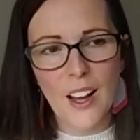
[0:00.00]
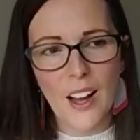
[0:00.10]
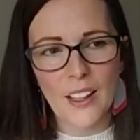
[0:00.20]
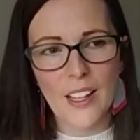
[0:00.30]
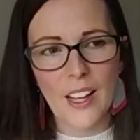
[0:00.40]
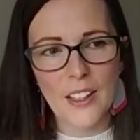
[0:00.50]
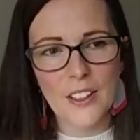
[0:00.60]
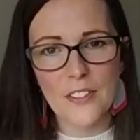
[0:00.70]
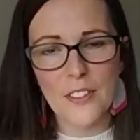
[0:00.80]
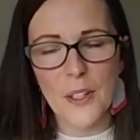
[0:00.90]
kind
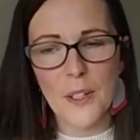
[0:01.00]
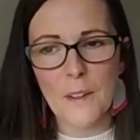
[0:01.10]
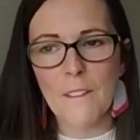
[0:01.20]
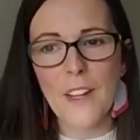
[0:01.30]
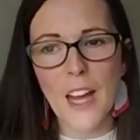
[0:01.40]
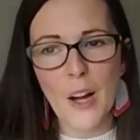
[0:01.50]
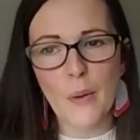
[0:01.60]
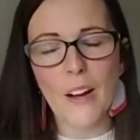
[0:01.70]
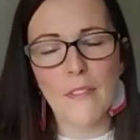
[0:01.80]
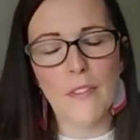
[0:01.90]
of now
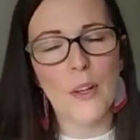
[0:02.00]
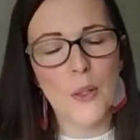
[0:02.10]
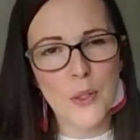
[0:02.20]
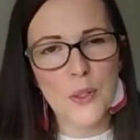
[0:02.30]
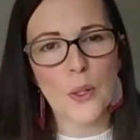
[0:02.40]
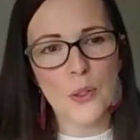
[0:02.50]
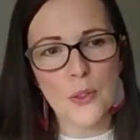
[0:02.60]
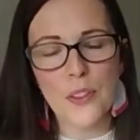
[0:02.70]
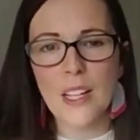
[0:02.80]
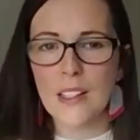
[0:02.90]
have those sorts
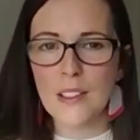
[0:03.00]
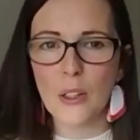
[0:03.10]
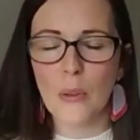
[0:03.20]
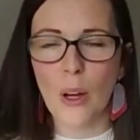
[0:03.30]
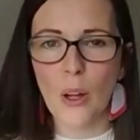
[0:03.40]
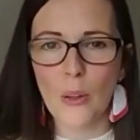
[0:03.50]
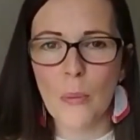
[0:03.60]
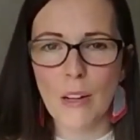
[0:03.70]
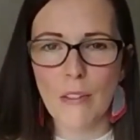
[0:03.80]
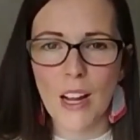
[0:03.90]
of things on
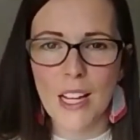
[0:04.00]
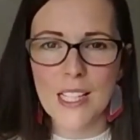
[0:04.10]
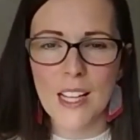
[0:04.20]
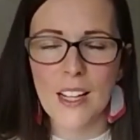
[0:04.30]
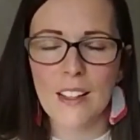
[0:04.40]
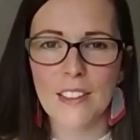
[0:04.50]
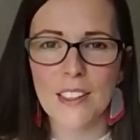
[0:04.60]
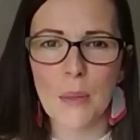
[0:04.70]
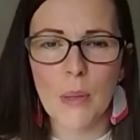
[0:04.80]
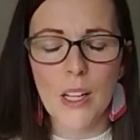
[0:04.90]
my radar, and
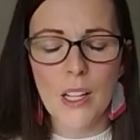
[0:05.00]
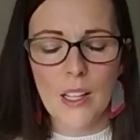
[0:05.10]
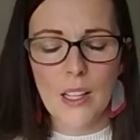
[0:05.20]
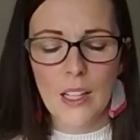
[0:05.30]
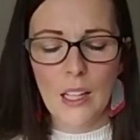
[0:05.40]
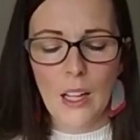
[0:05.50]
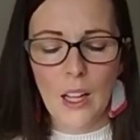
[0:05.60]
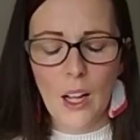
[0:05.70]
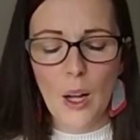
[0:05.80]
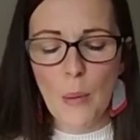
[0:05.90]
I'm
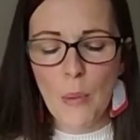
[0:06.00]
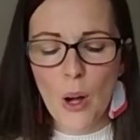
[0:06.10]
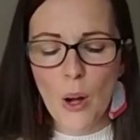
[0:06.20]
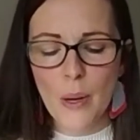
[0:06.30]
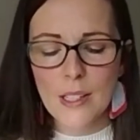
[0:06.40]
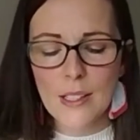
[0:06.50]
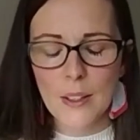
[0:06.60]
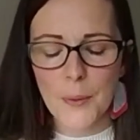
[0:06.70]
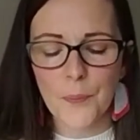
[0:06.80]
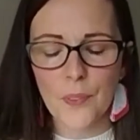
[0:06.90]
always,
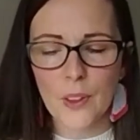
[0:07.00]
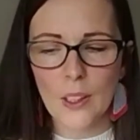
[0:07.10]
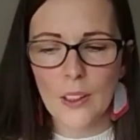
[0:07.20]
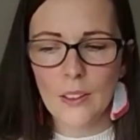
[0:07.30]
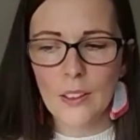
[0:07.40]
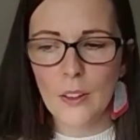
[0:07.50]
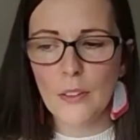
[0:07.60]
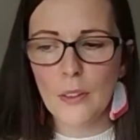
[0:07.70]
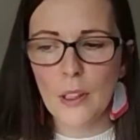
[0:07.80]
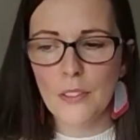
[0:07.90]

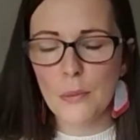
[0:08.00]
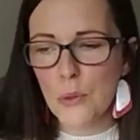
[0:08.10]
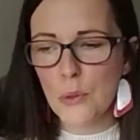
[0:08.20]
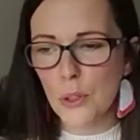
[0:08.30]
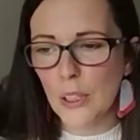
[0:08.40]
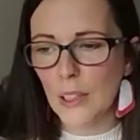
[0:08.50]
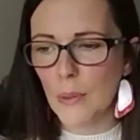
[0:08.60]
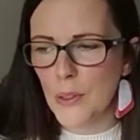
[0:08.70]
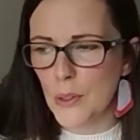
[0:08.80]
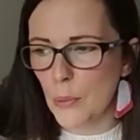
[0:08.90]
if I'm struggling
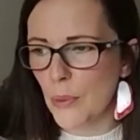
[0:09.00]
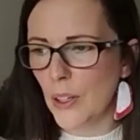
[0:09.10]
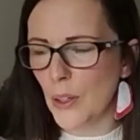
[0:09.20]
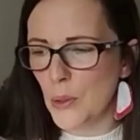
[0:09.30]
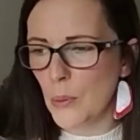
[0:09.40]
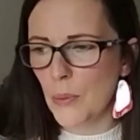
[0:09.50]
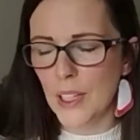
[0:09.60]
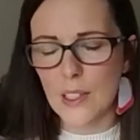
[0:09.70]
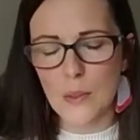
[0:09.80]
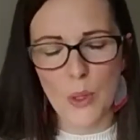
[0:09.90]
with something, or something's more